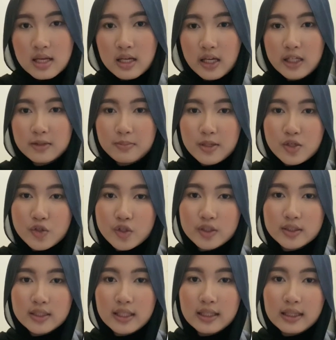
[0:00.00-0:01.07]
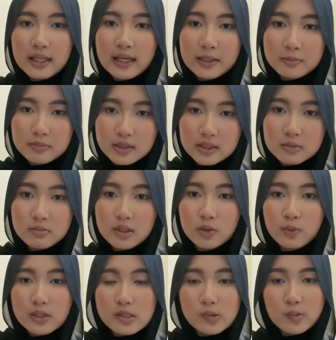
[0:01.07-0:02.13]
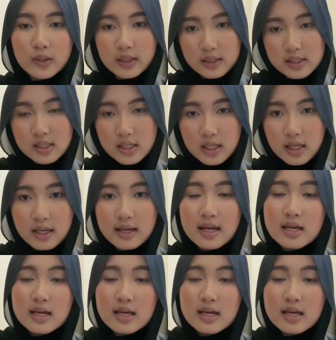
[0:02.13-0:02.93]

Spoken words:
It measures the alignment between strategy,